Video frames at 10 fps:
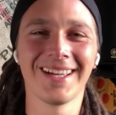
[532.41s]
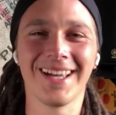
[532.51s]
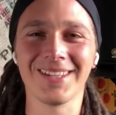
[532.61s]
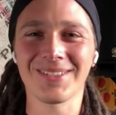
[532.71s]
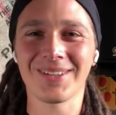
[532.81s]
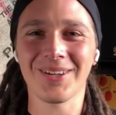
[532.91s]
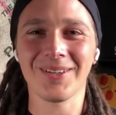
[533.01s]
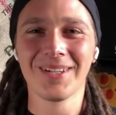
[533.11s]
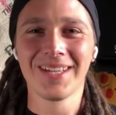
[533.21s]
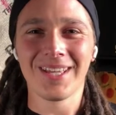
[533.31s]
And
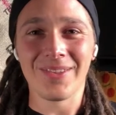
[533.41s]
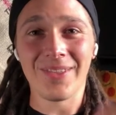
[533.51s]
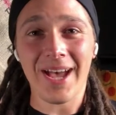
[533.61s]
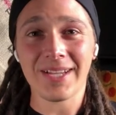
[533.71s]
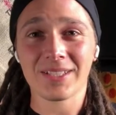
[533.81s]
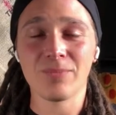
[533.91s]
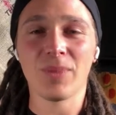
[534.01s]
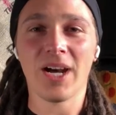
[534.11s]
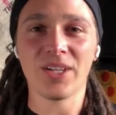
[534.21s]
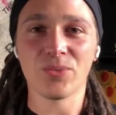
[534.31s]
so that,
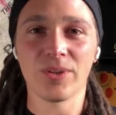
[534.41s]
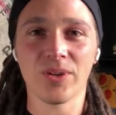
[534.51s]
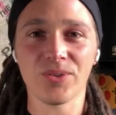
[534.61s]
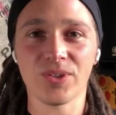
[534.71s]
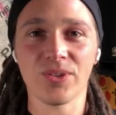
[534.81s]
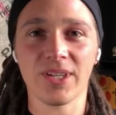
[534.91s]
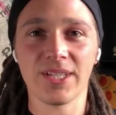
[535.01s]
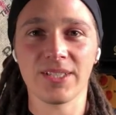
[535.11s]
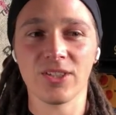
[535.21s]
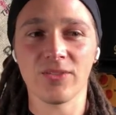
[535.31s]
combined with also the
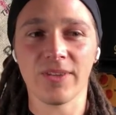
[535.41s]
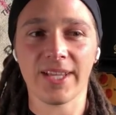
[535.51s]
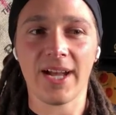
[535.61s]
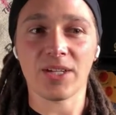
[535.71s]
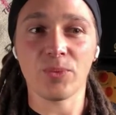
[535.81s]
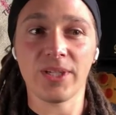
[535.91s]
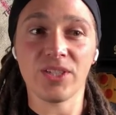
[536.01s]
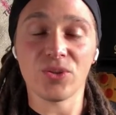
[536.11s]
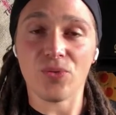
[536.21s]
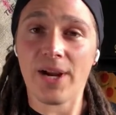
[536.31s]
idea of like, how can we
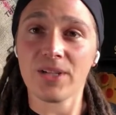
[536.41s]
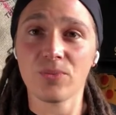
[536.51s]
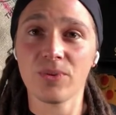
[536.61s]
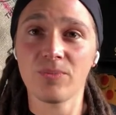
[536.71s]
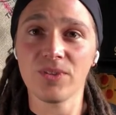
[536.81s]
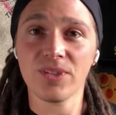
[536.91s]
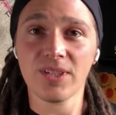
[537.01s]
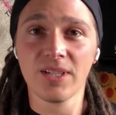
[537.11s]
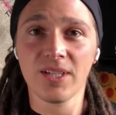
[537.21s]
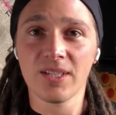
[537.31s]
interact with music?